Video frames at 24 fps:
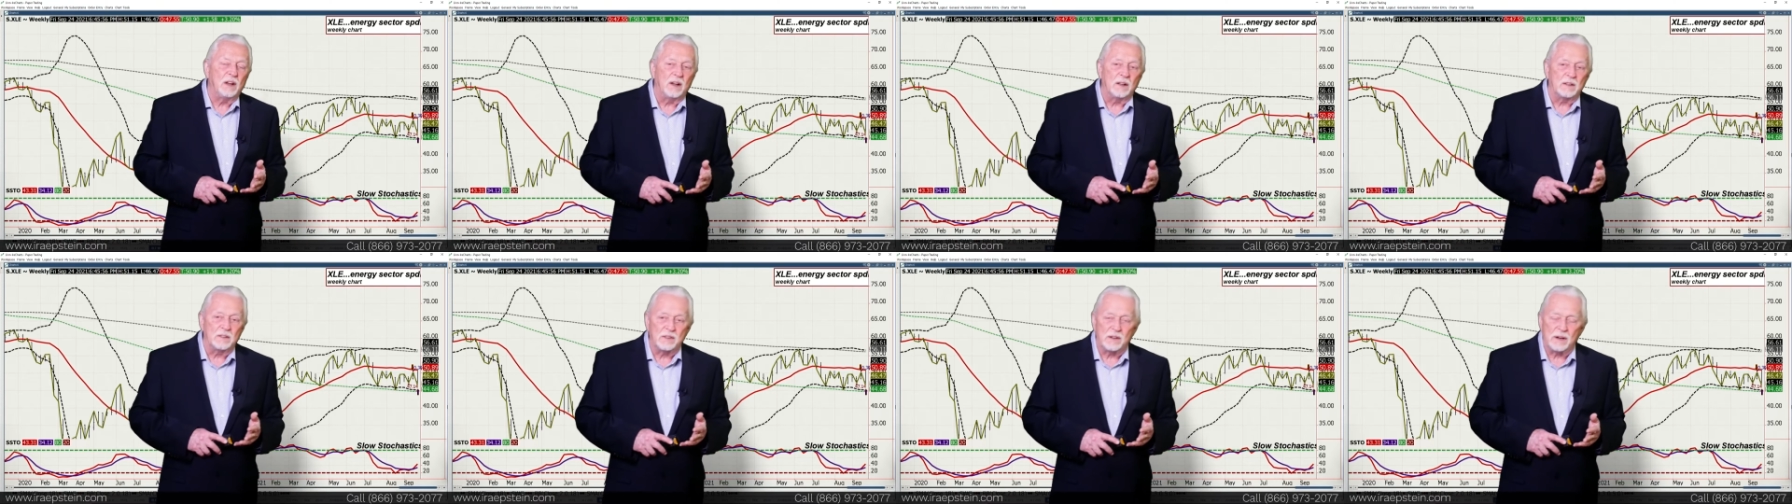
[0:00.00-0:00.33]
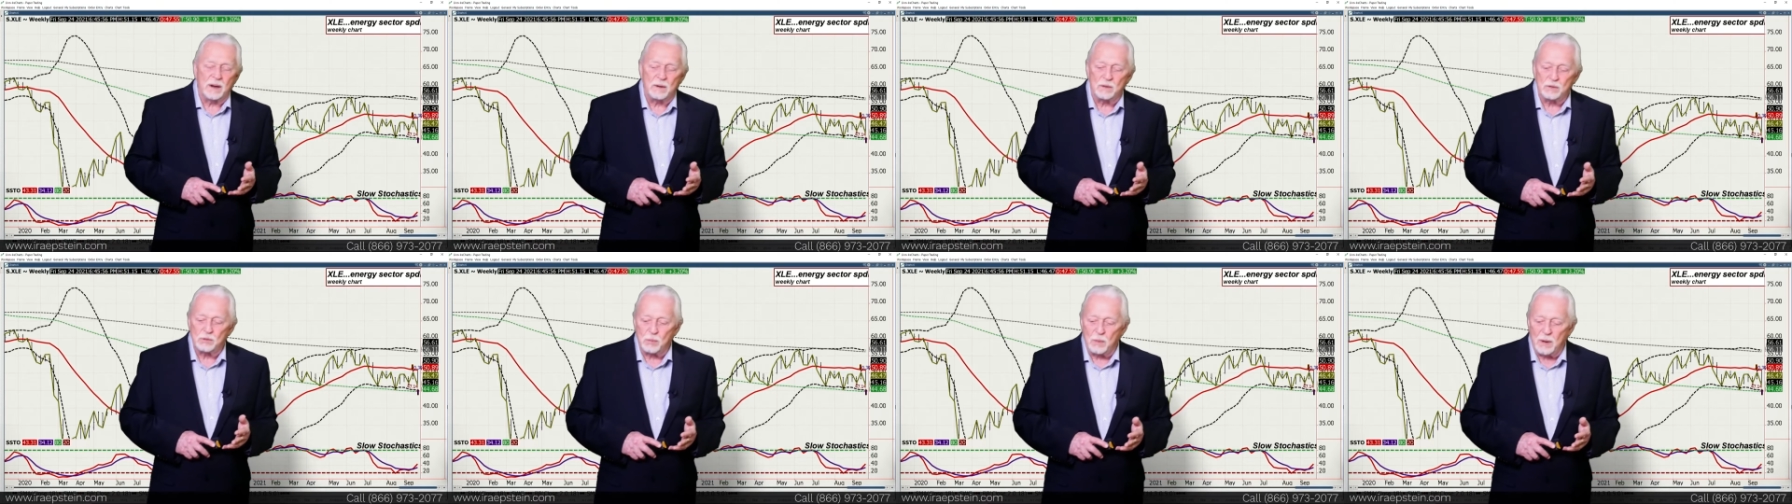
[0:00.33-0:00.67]
Like today,
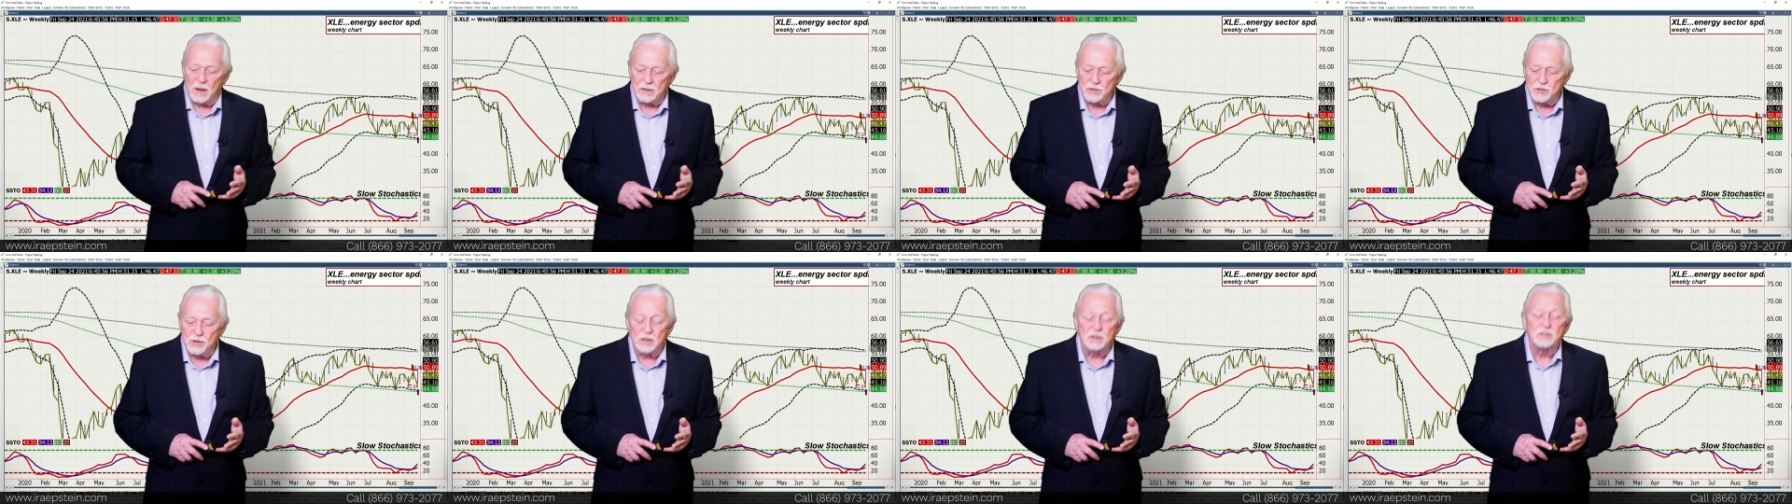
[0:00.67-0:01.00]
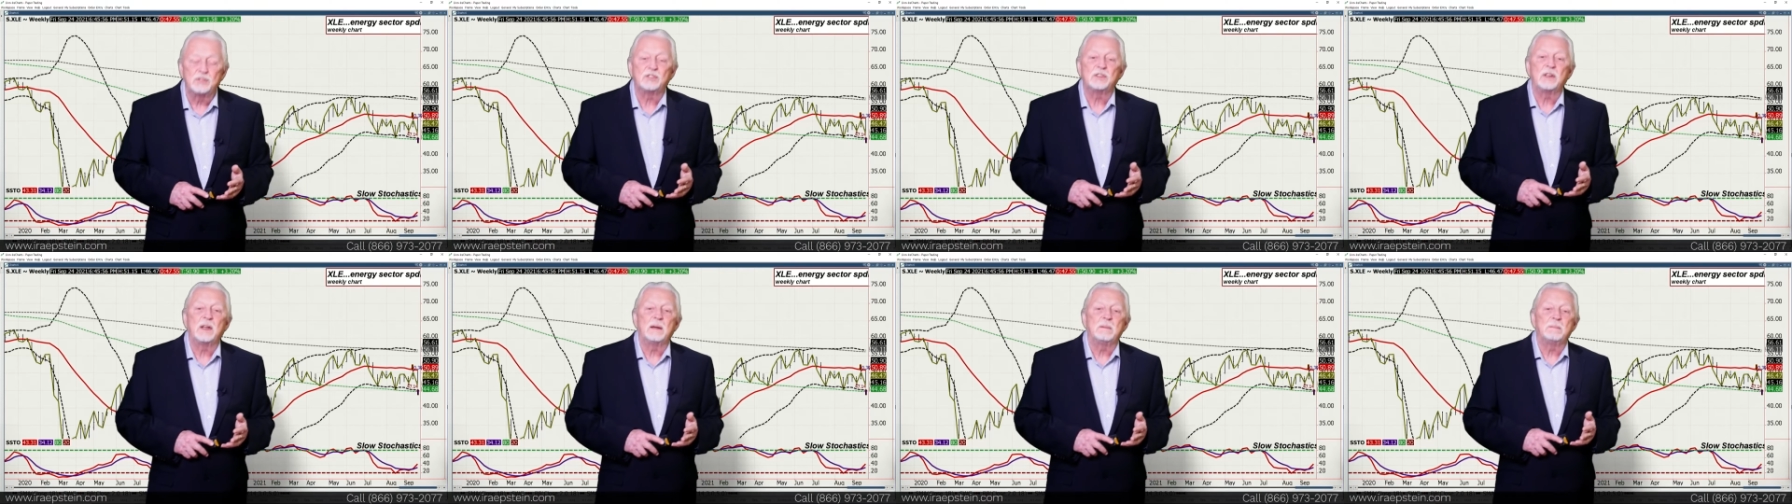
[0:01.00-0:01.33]
I was watching
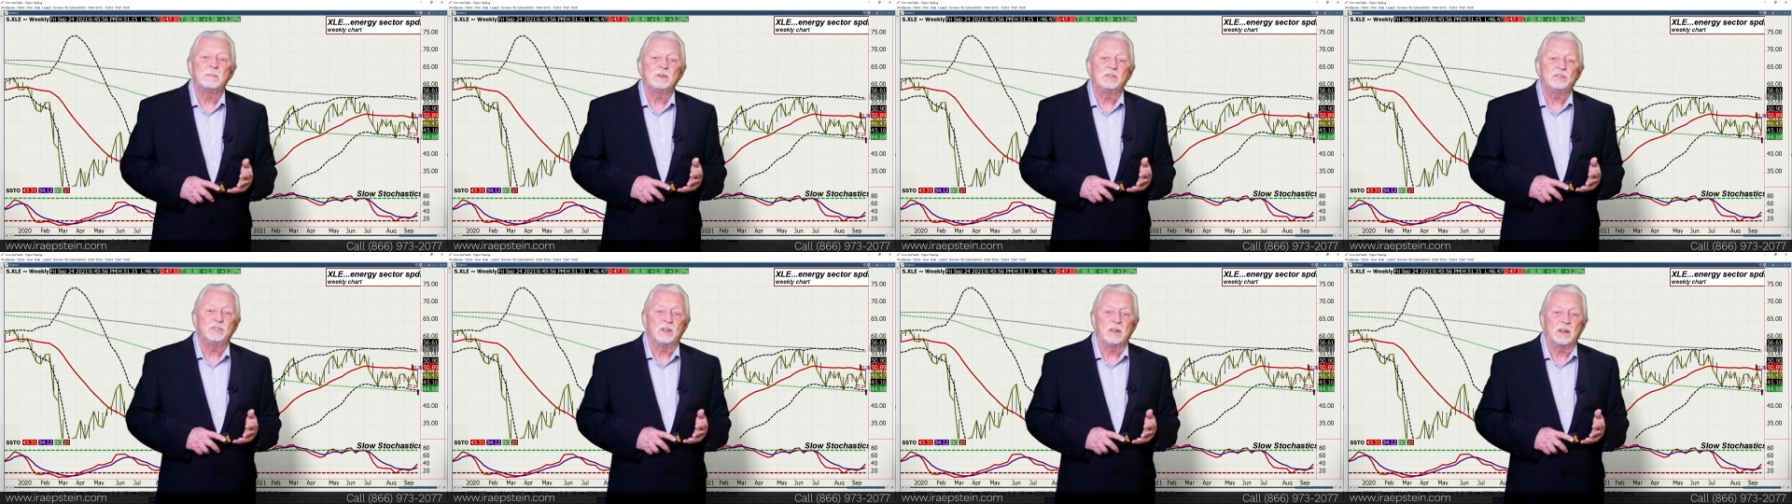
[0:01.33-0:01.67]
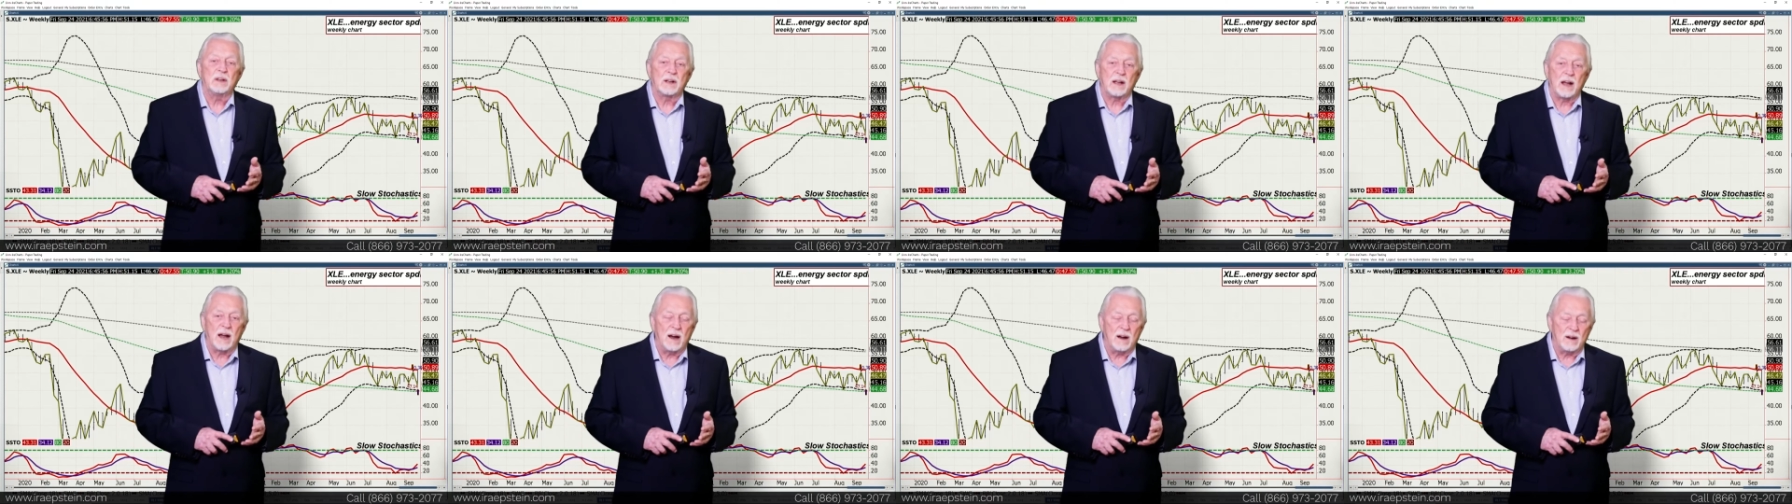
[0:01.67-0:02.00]
CNBC,
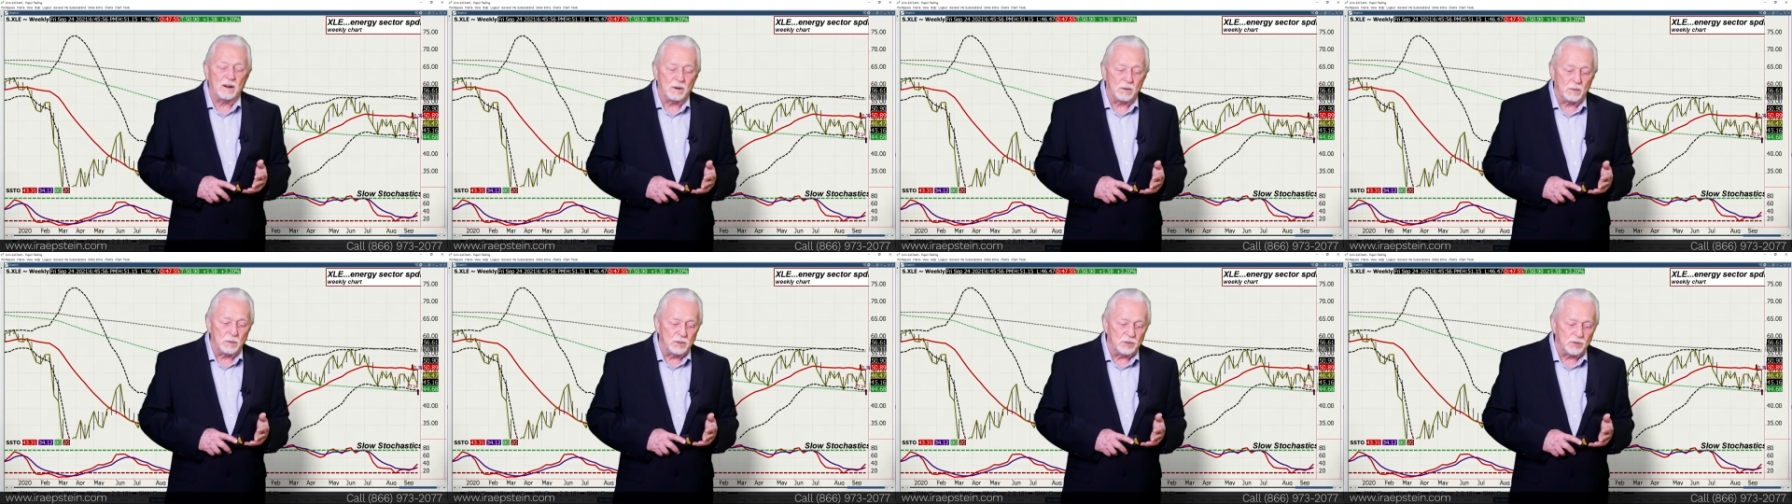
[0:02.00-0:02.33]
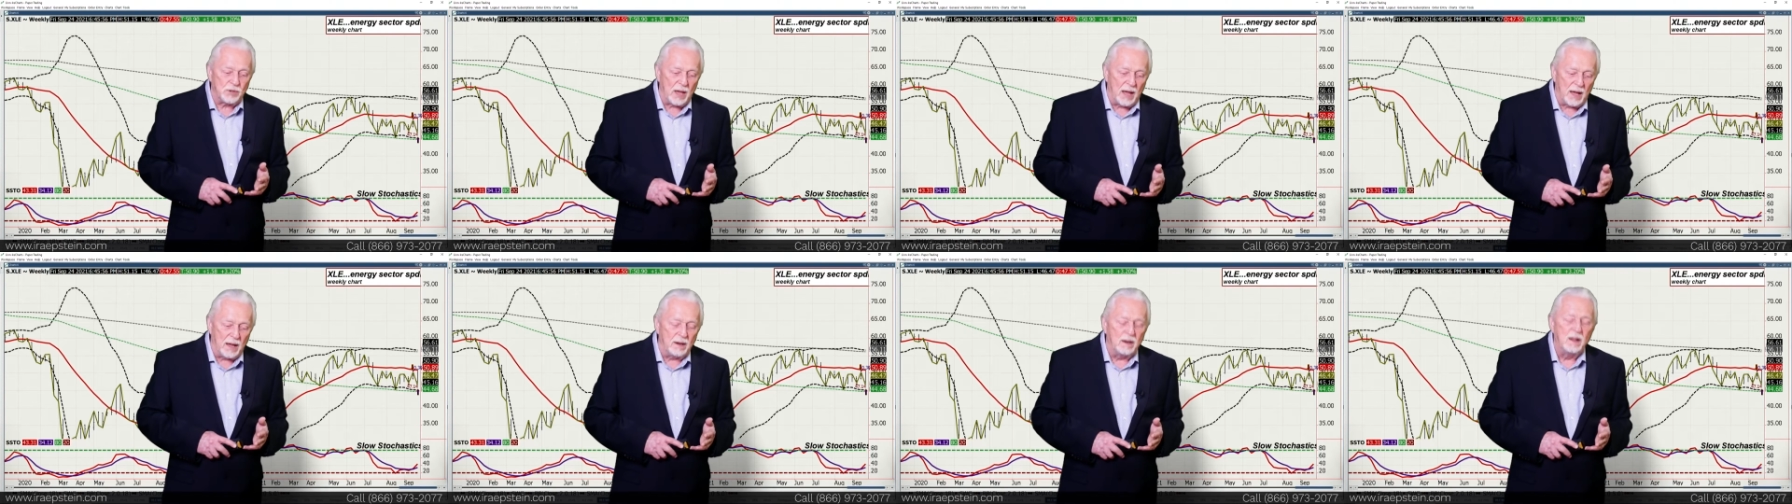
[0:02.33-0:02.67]
and Carter was
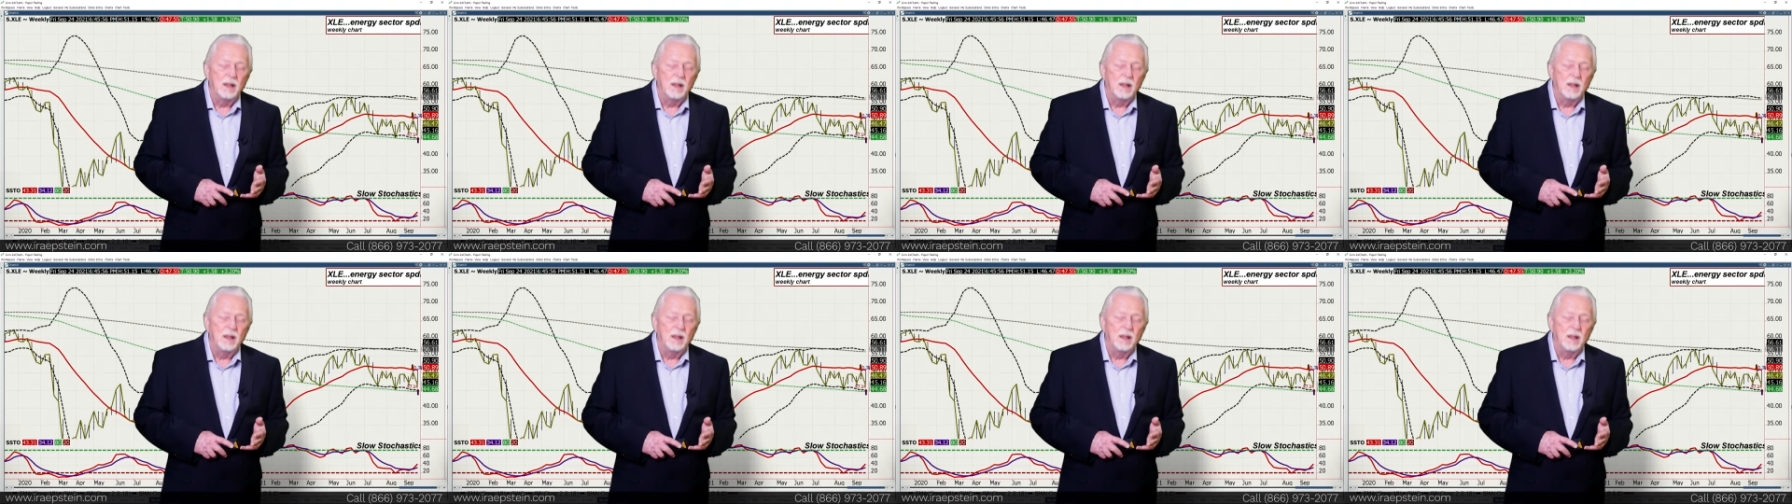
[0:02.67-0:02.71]
on.